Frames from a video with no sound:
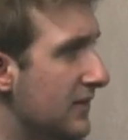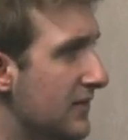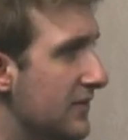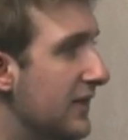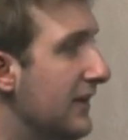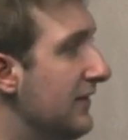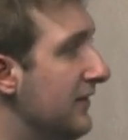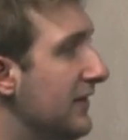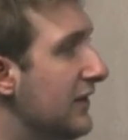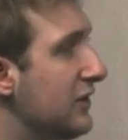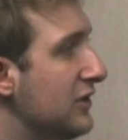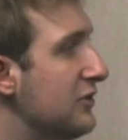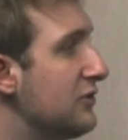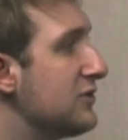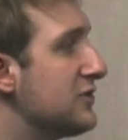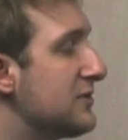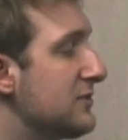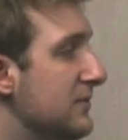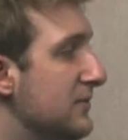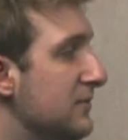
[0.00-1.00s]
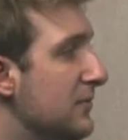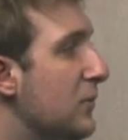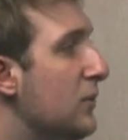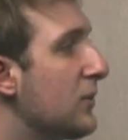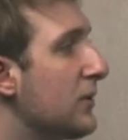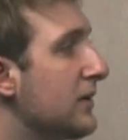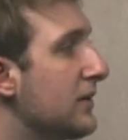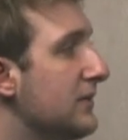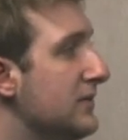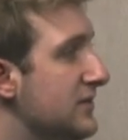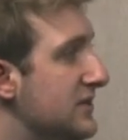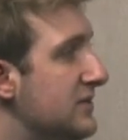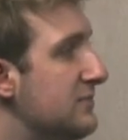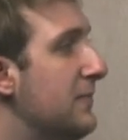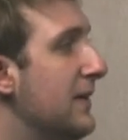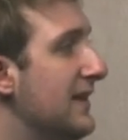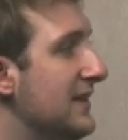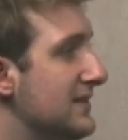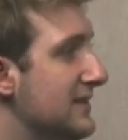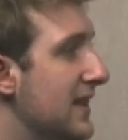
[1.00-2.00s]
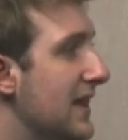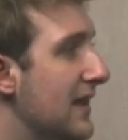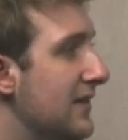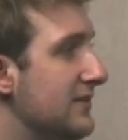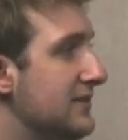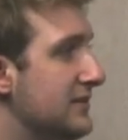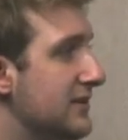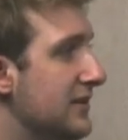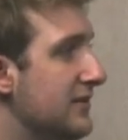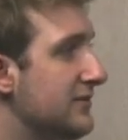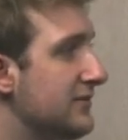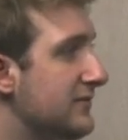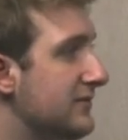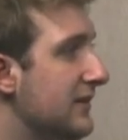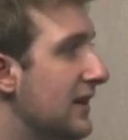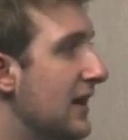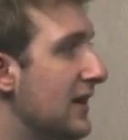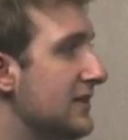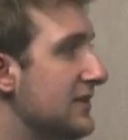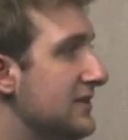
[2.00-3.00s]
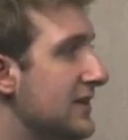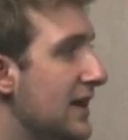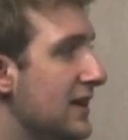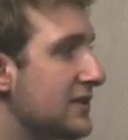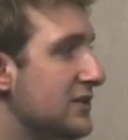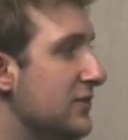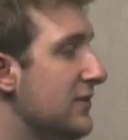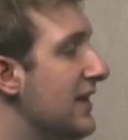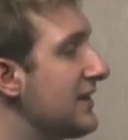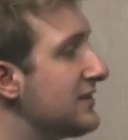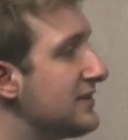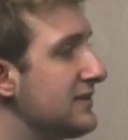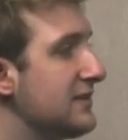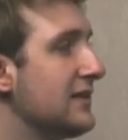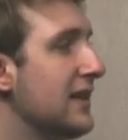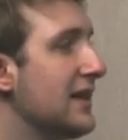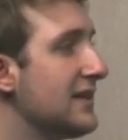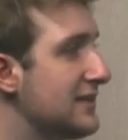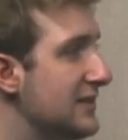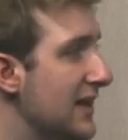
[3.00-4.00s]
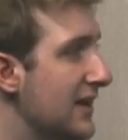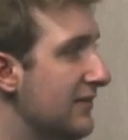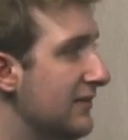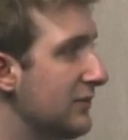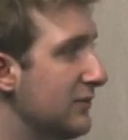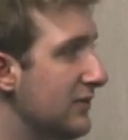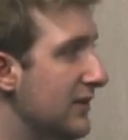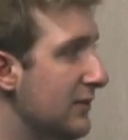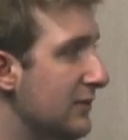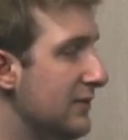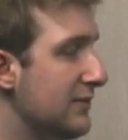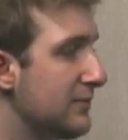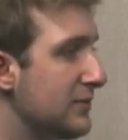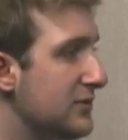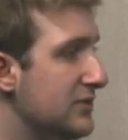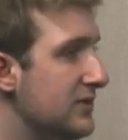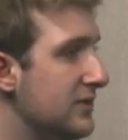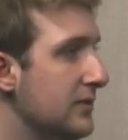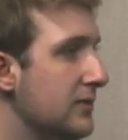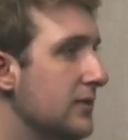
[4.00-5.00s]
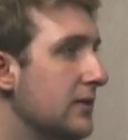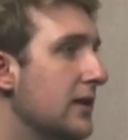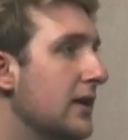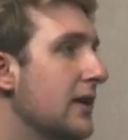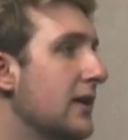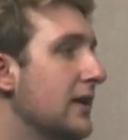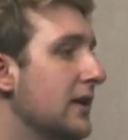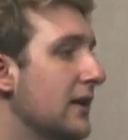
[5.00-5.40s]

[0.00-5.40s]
they, they could use more space to have stuff on stock. So that's that's an avenue that we've pursued.